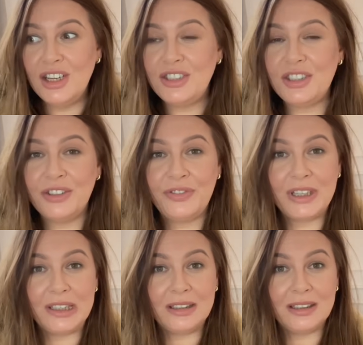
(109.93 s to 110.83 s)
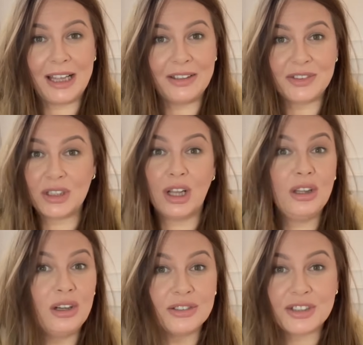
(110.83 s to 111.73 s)
Do you feel like you've still got
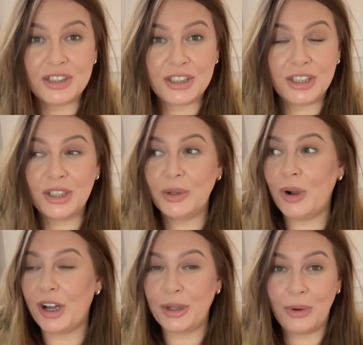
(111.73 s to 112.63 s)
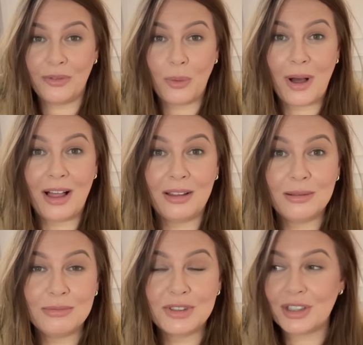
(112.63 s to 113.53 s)
loads to do? Are you
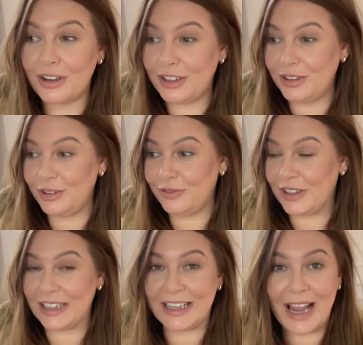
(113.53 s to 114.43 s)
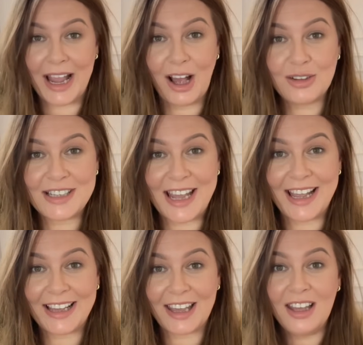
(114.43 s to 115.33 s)
overwhelmed? Are you feeling chaotic?